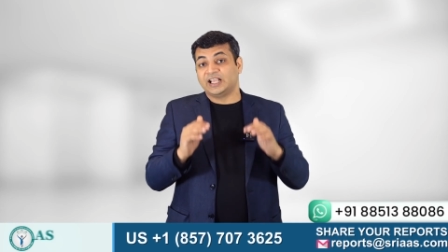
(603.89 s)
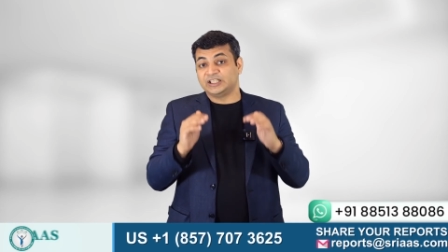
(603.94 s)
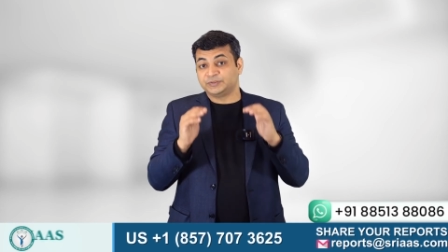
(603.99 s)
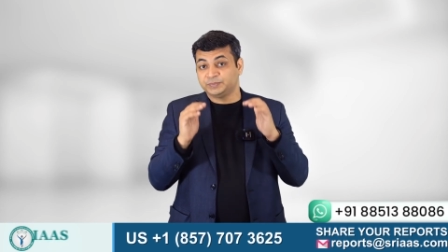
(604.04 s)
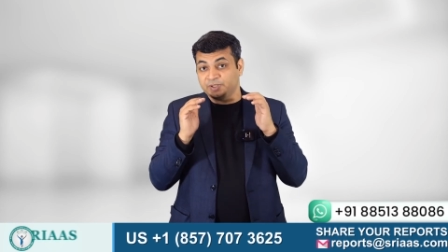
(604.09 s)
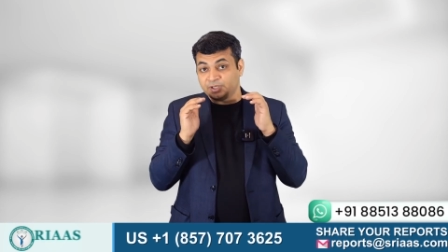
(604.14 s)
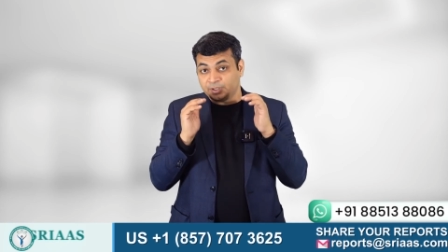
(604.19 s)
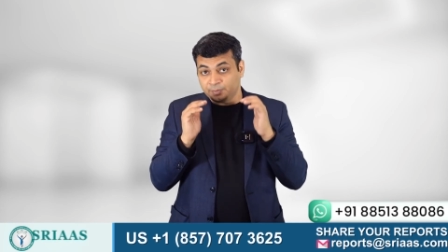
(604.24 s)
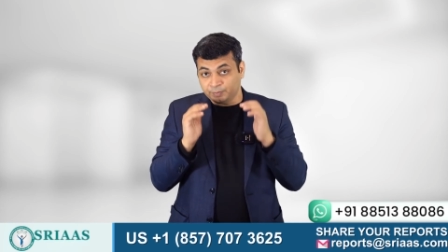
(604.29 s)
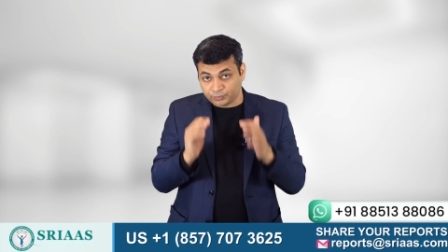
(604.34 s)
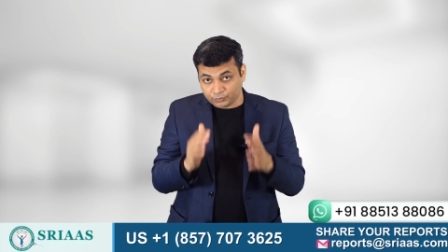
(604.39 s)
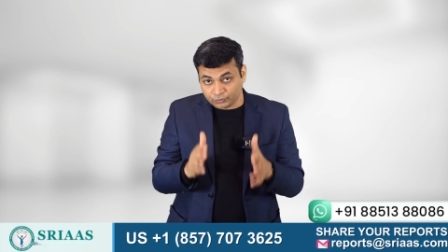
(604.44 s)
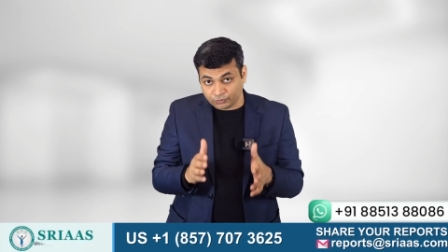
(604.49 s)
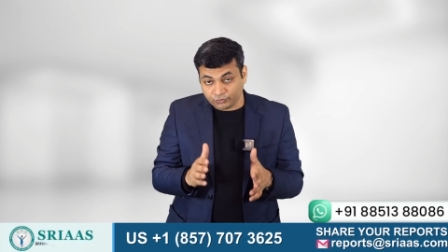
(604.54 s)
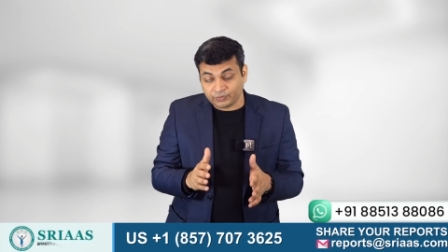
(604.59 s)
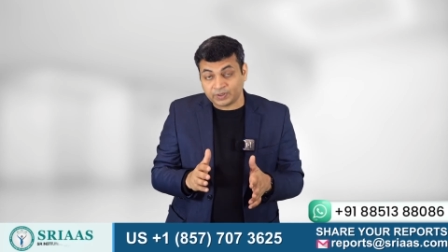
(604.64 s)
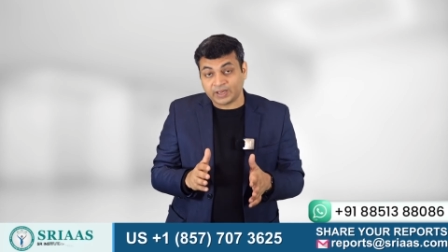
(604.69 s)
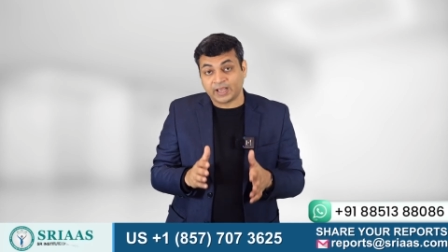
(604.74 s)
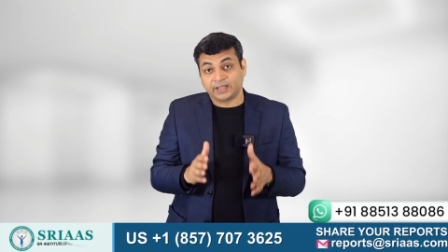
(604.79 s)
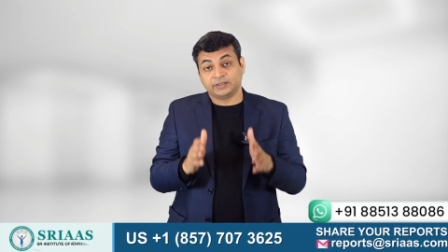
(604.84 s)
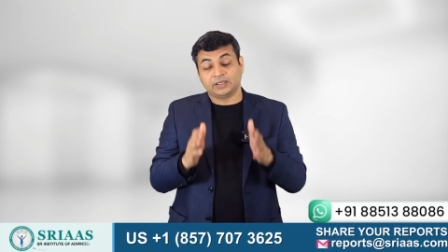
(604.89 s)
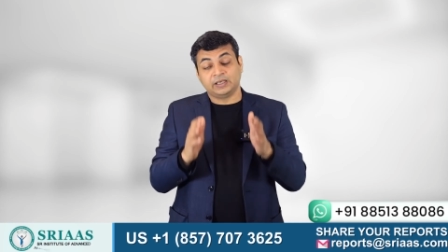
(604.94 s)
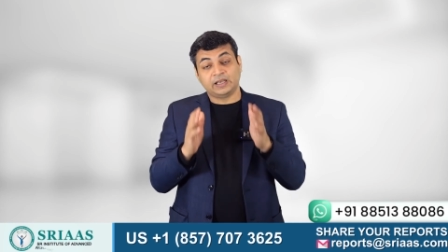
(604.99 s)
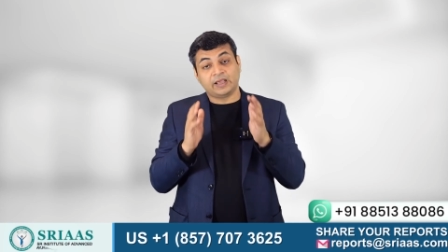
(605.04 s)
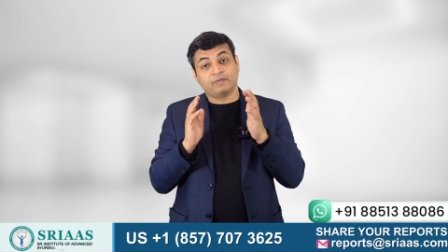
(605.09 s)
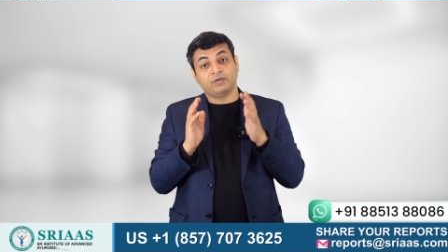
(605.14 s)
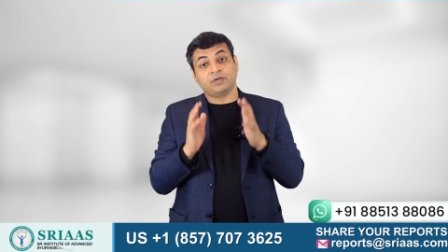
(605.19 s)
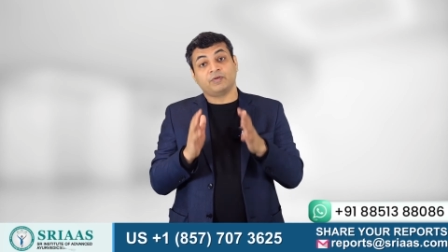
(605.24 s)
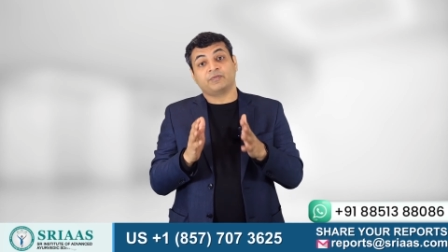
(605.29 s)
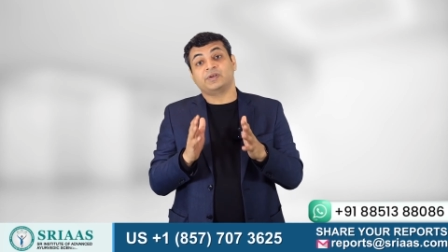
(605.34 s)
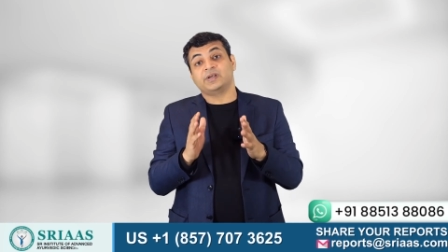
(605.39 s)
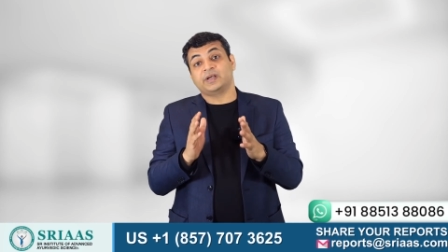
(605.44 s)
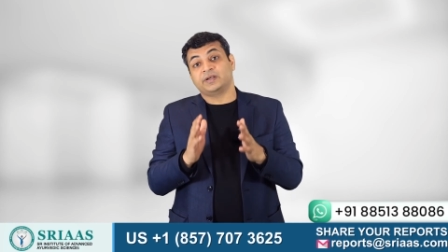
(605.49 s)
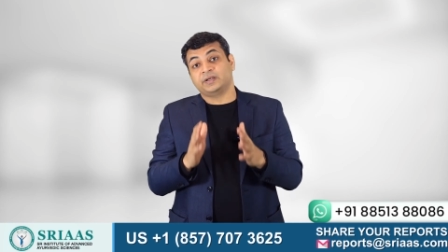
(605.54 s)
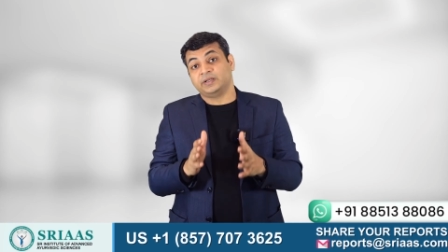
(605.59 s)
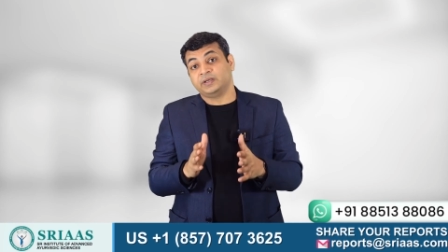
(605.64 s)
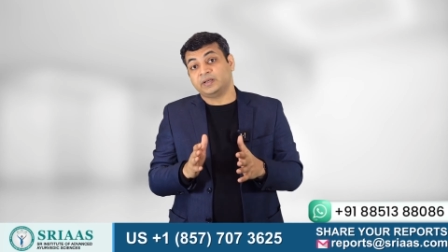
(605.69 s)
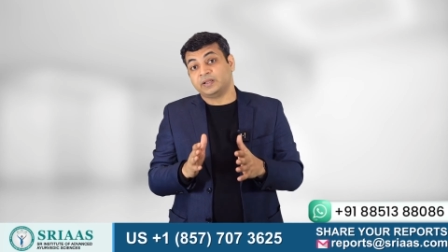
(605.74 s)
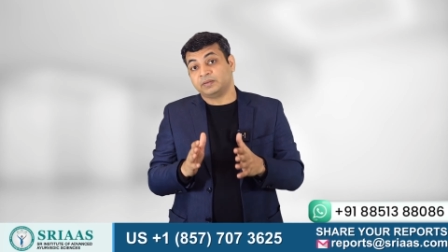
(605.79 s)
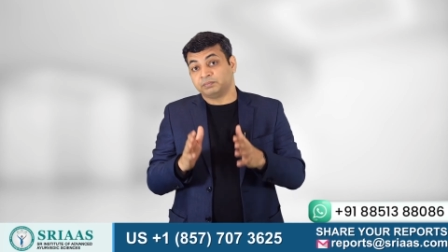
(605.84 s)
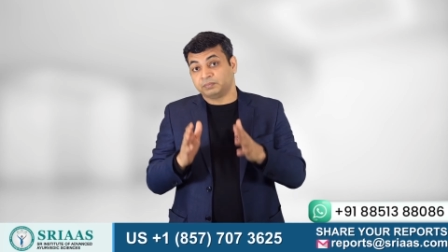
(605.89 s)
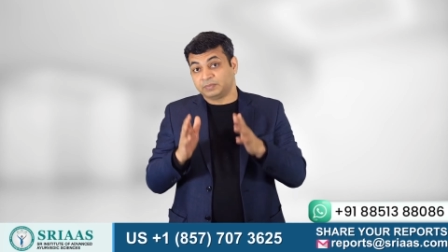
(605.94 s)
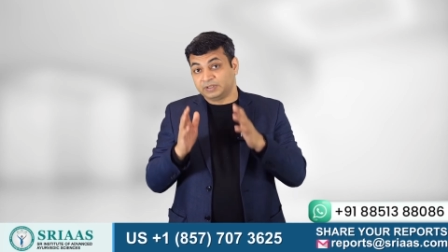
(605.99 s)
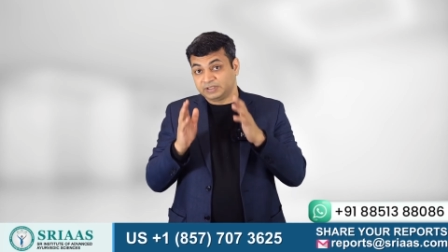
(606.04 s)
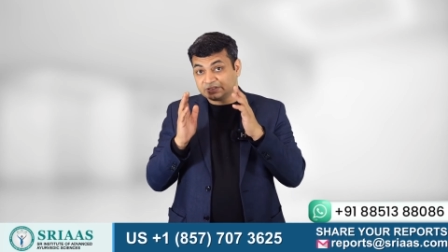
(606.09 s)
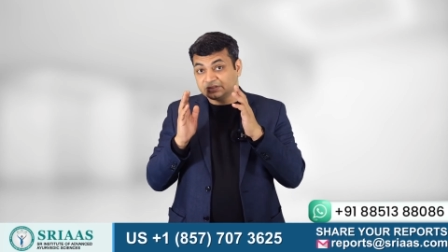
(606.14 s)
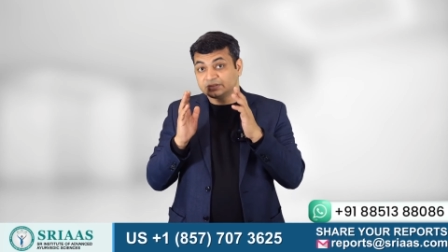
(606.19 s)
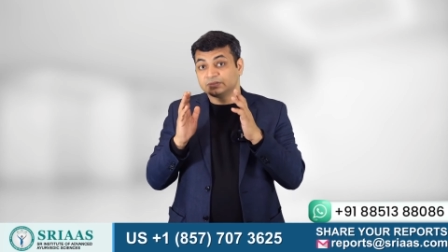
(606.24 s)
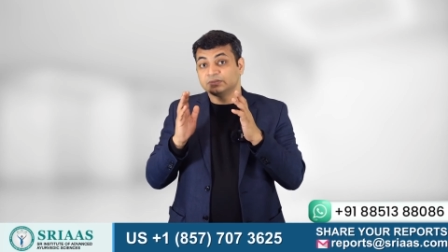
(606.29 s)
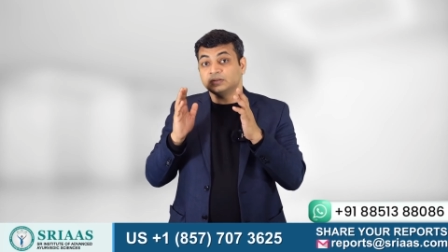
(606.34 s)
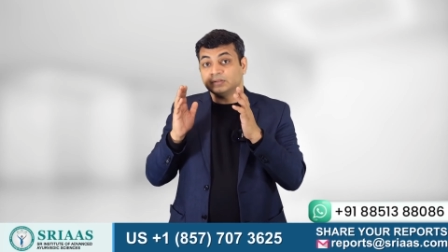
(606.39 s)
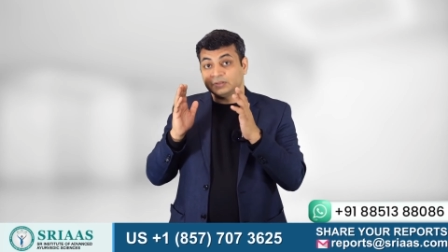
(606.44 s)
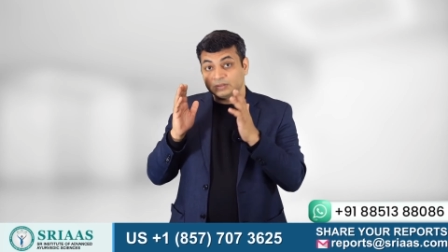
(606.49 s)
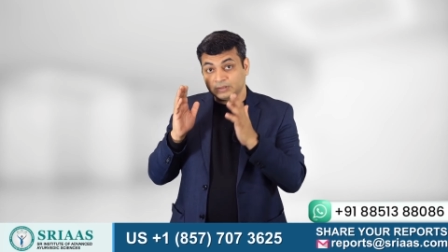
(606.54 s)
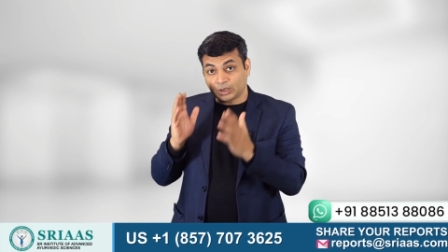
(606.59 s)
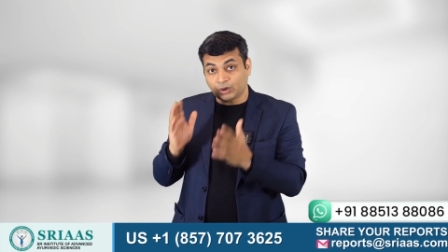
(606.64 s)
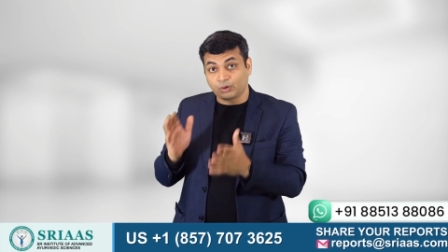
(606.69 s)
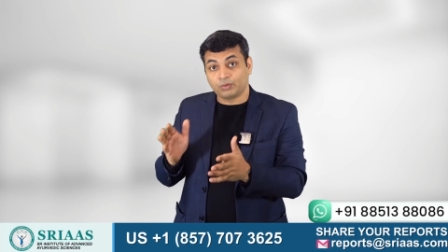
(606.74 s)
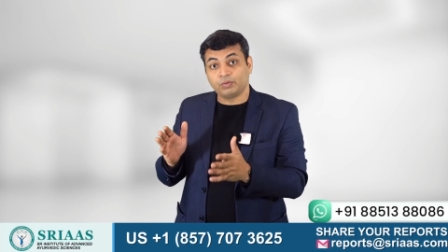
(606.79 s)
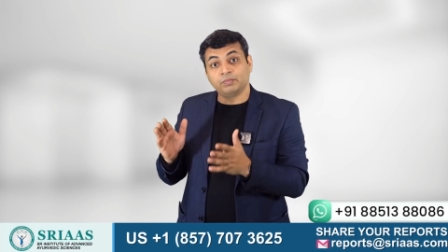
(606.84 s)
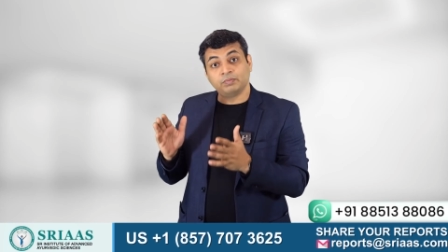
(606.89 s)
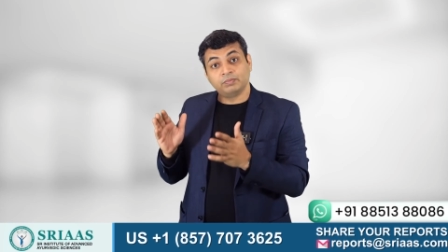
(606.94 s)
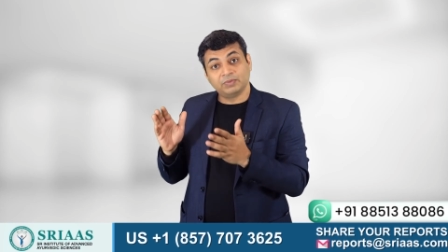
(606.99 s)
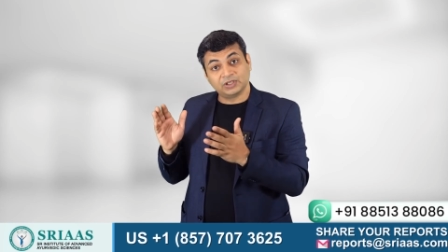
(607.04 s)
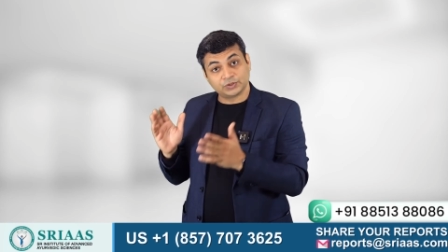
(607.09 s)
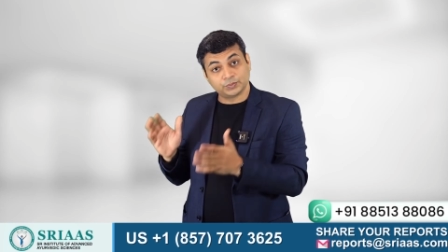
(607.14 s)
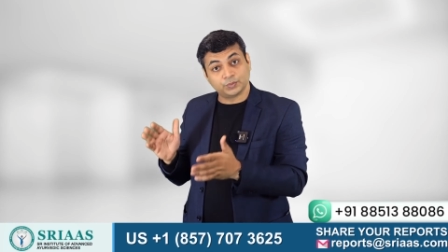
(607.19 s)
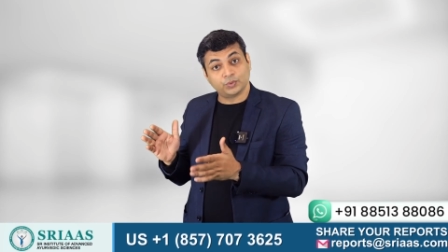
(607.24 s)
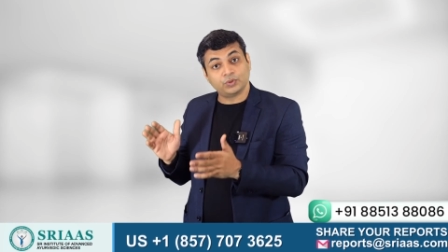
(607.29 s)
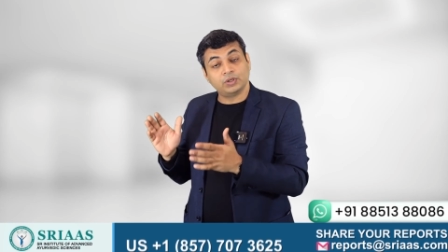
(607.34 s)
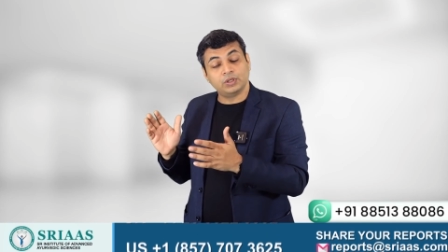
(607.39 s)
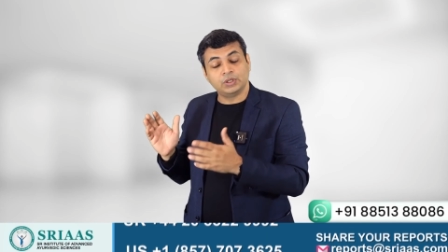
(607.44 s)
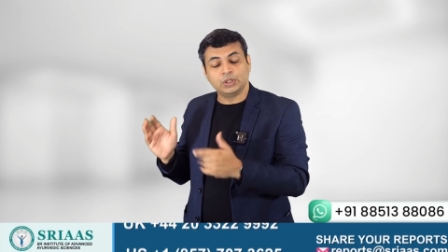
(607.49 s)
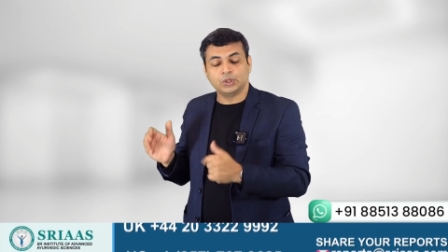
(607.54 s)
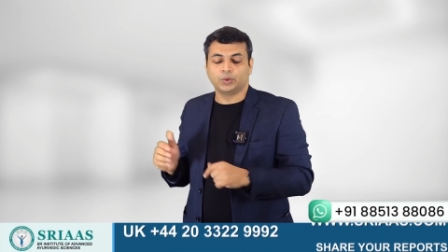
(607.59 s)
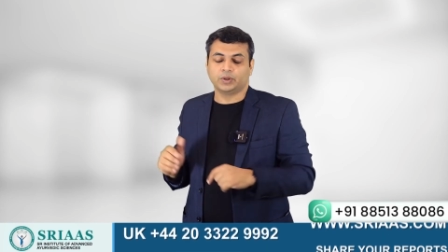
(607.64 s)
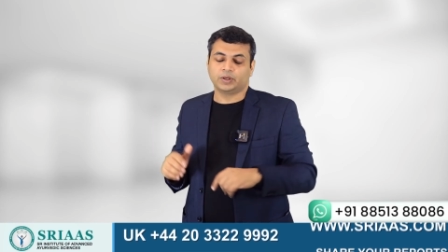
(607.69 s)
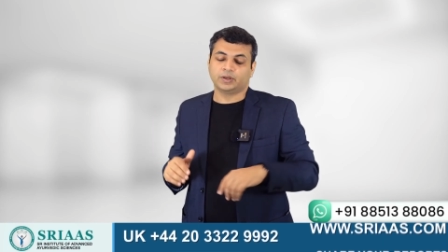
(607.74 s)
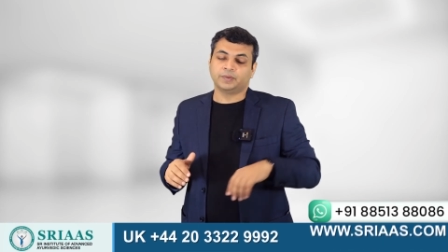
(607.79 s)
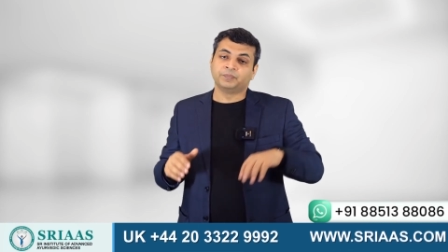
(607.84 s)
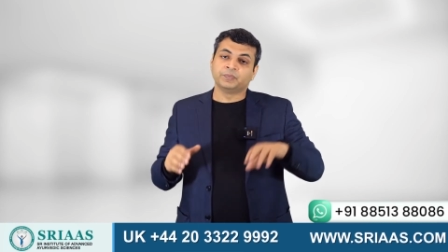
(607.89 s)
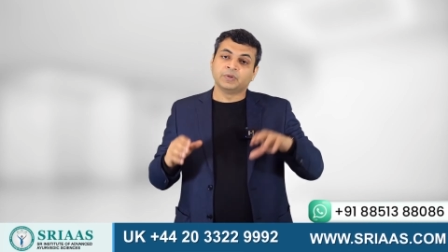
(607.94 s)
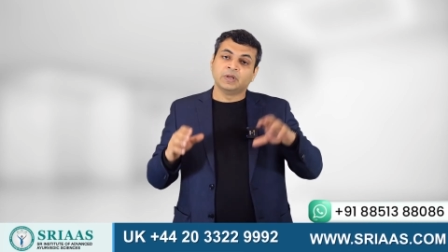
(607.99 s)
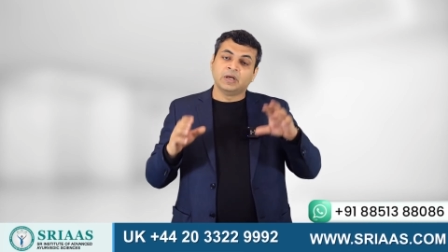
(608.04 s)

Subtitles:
has been improved and the level of creatinine is now much more lower.